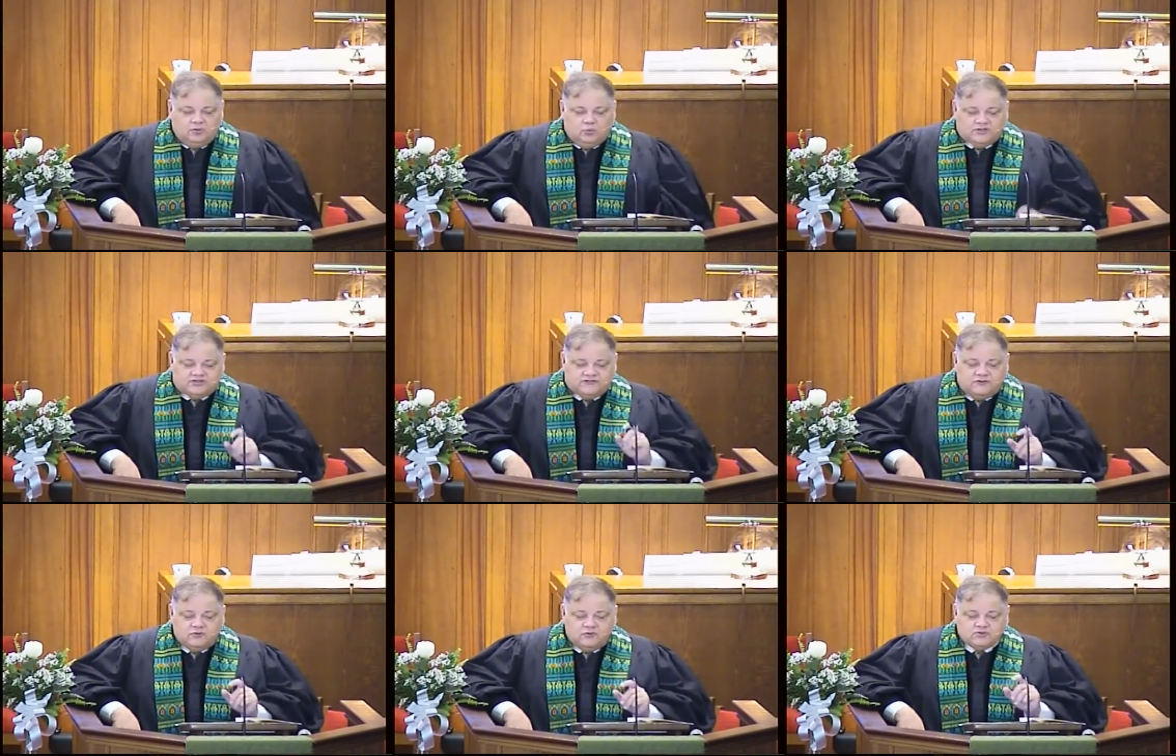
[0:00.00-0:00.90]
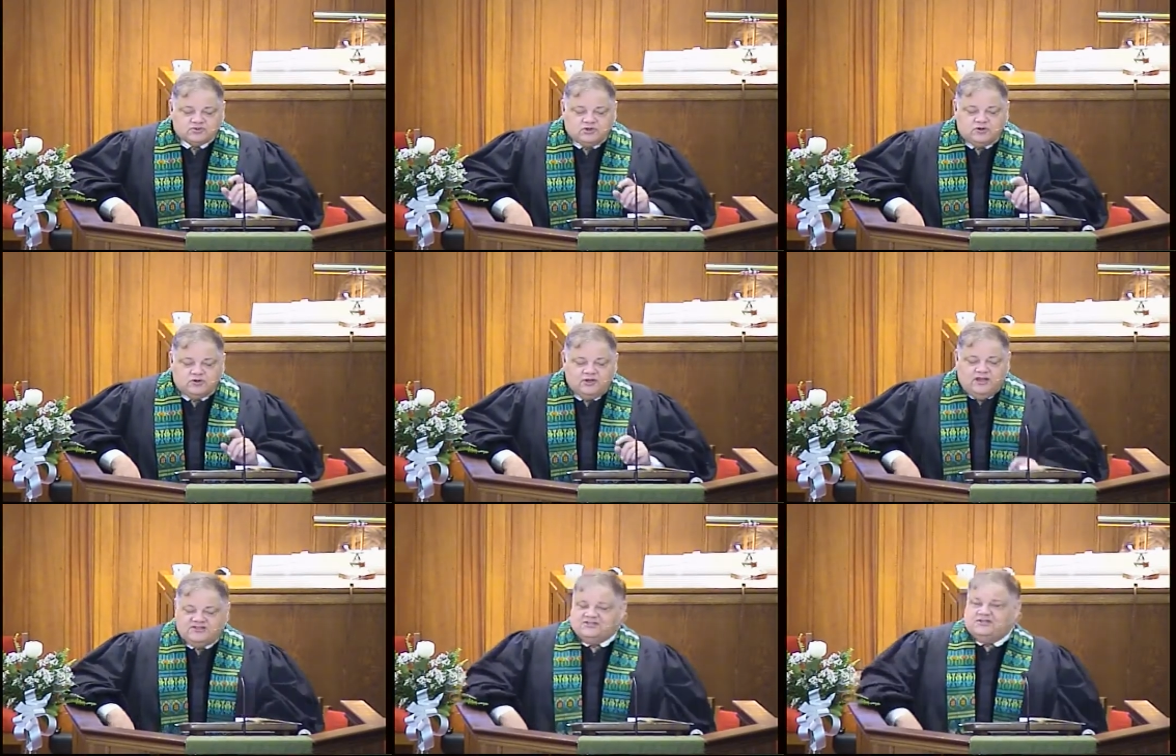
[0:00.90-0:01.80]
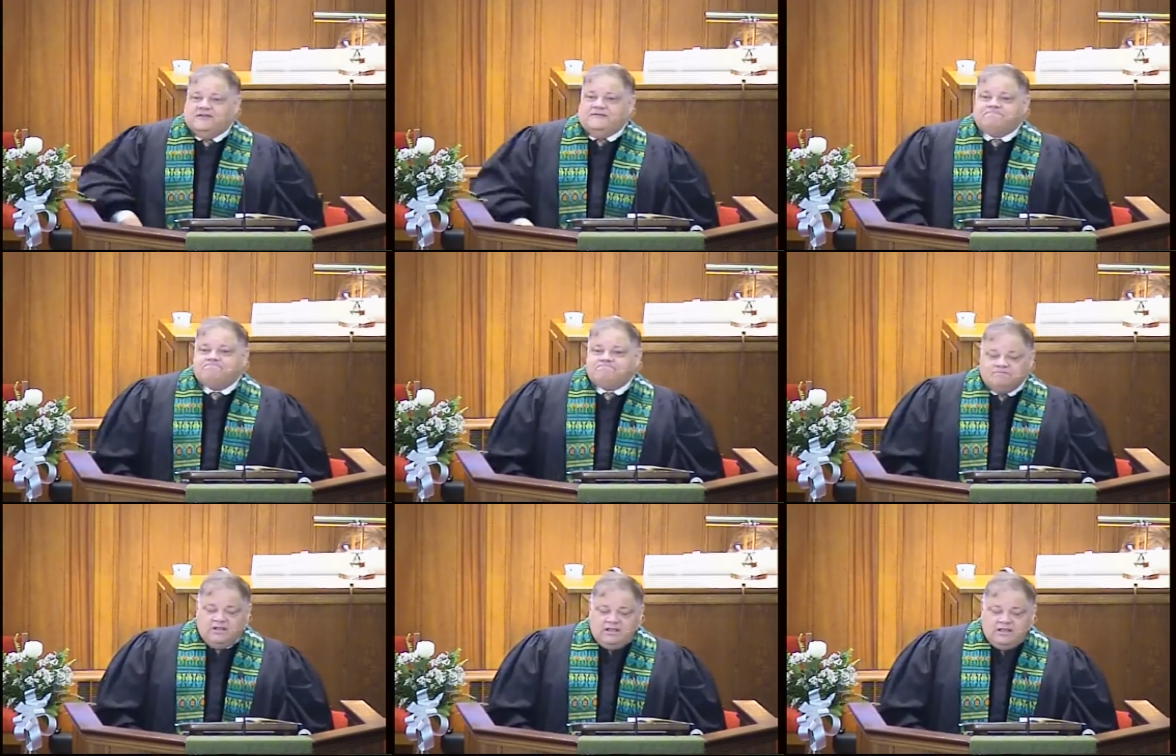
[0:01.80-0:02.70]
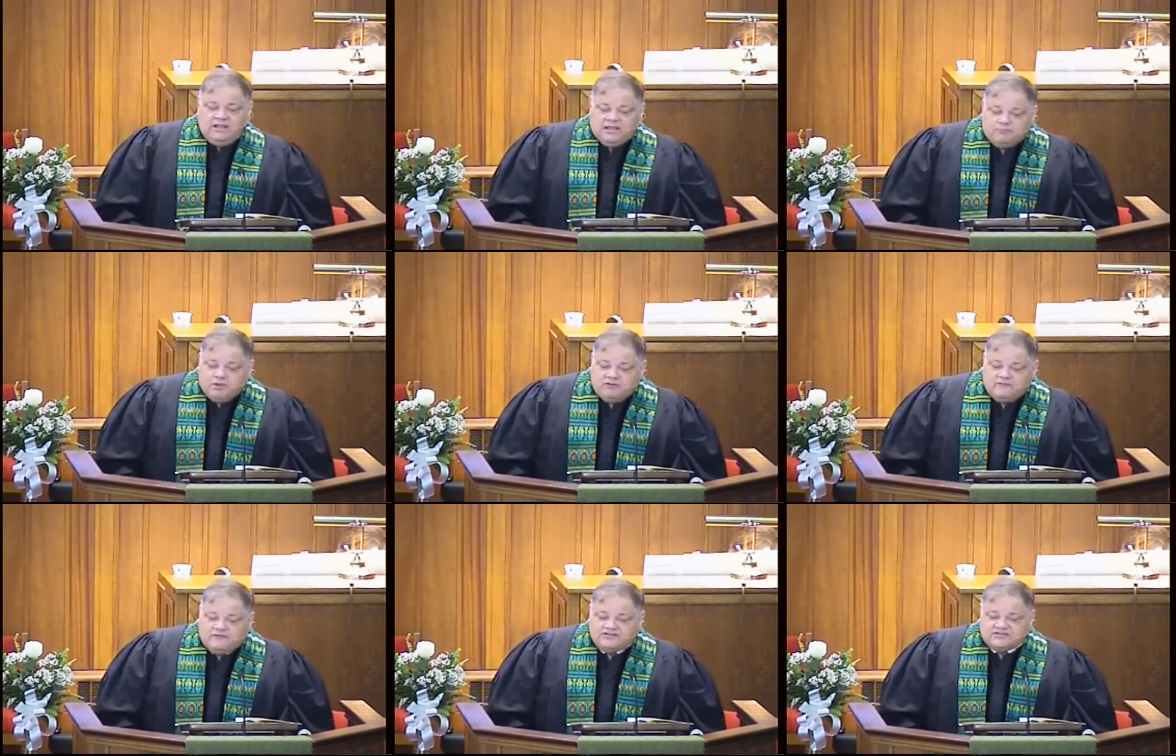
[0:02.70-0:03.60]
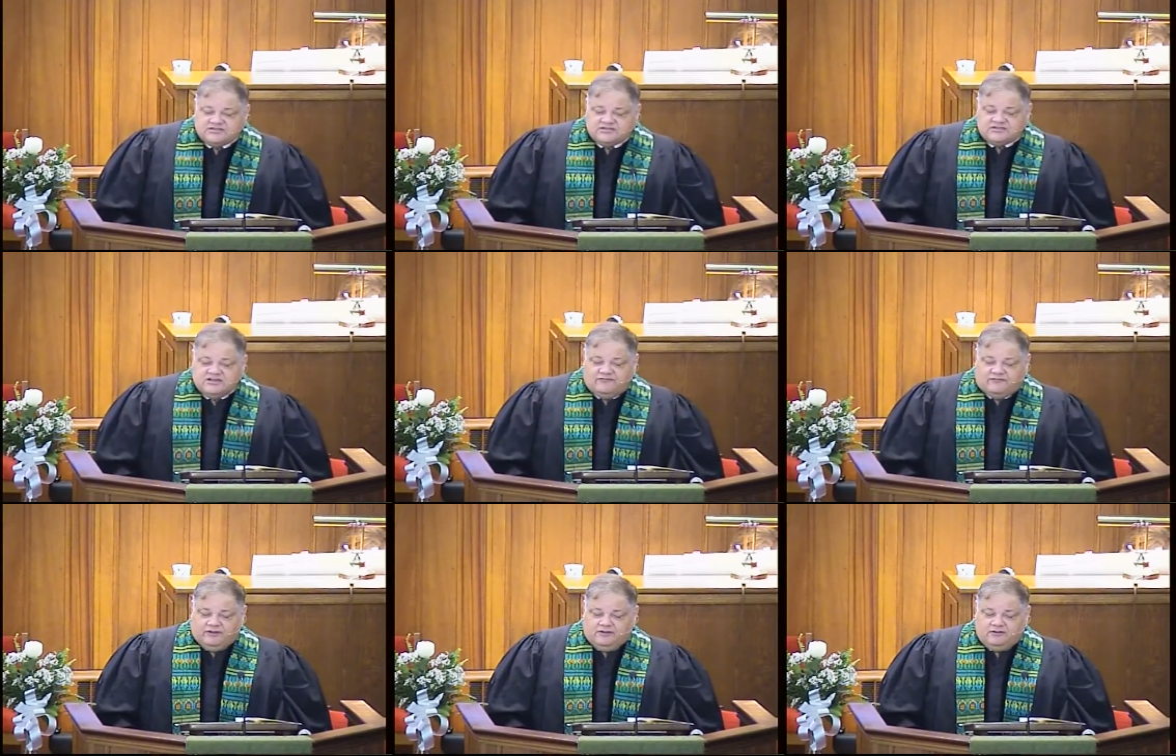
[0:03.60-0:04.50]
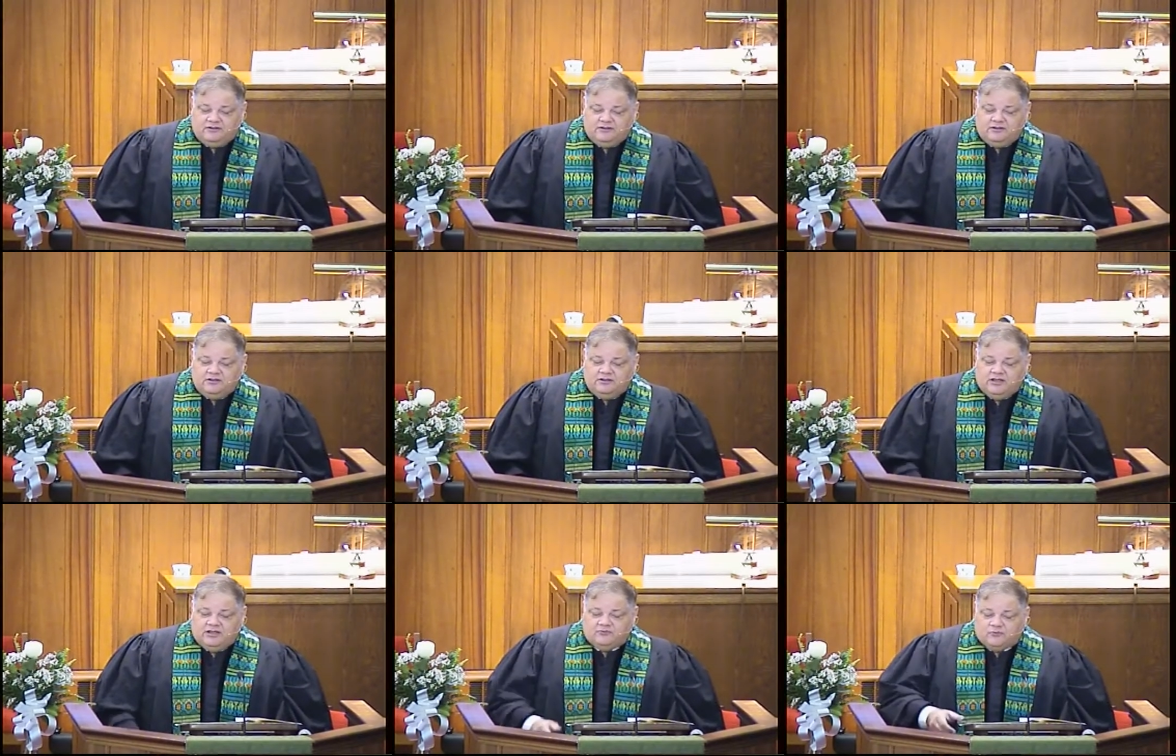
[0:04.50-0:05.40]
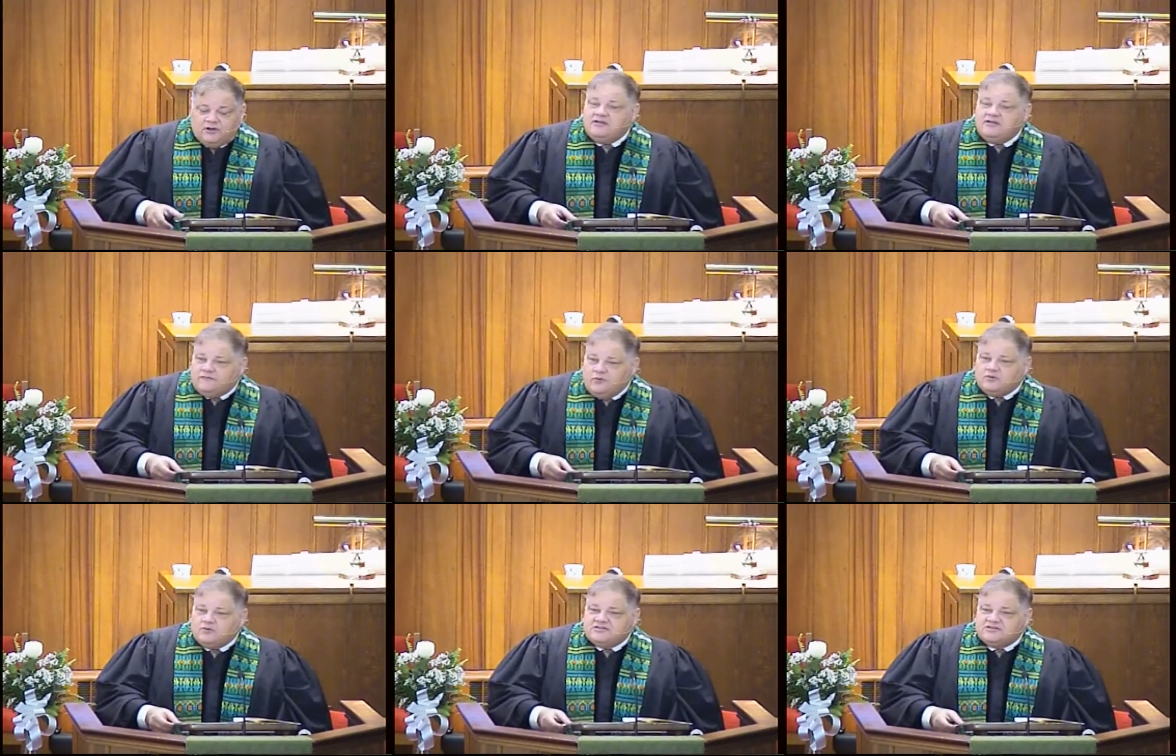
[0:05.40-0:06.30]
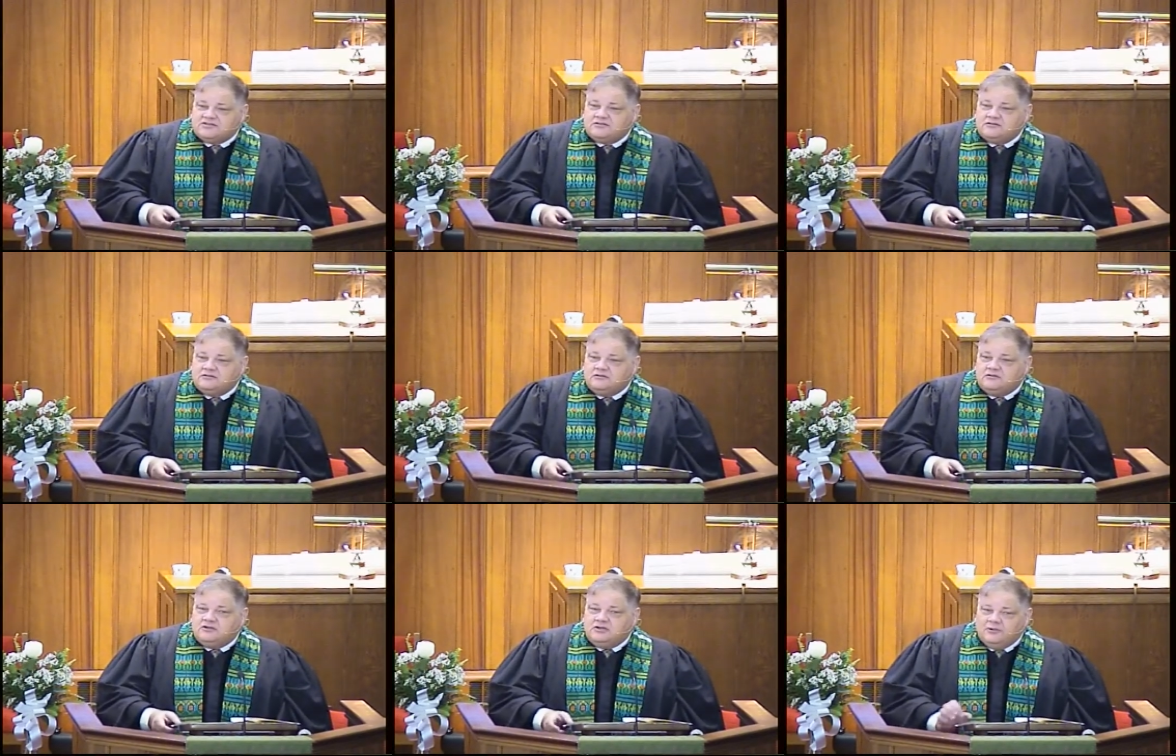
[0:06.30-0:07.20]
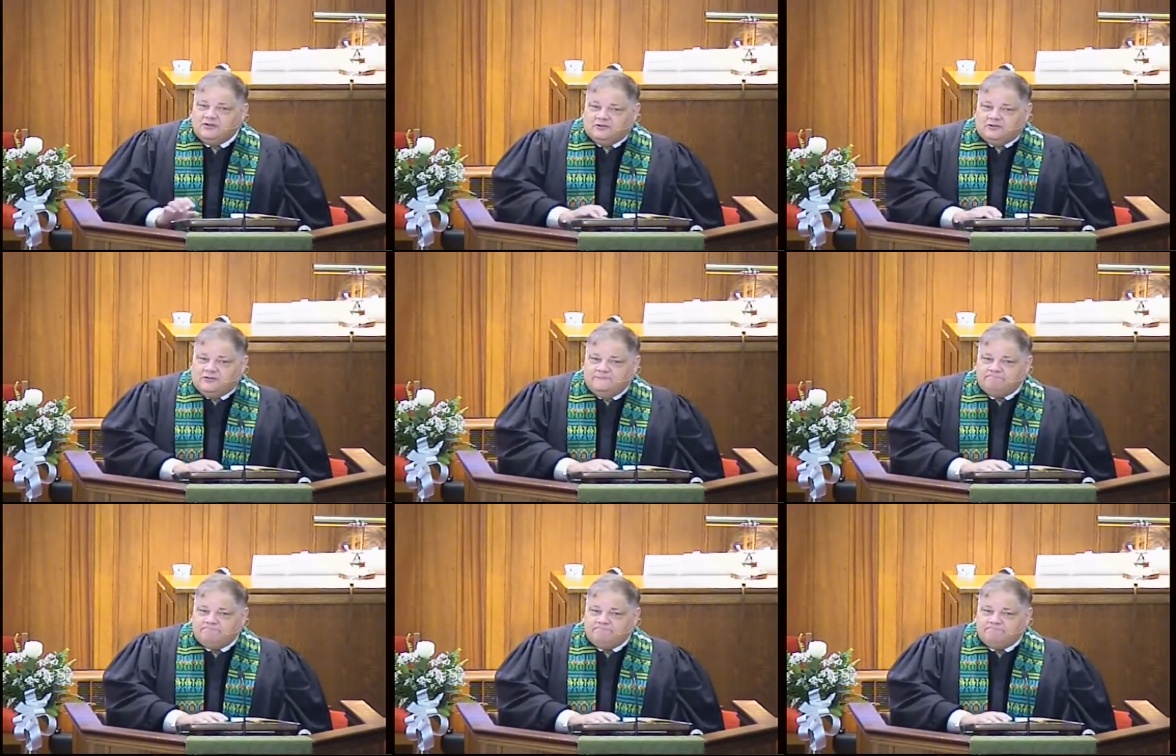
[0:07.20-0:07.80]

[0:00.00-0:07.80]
which fuels curiosity it motivates discovery and reinforces humility.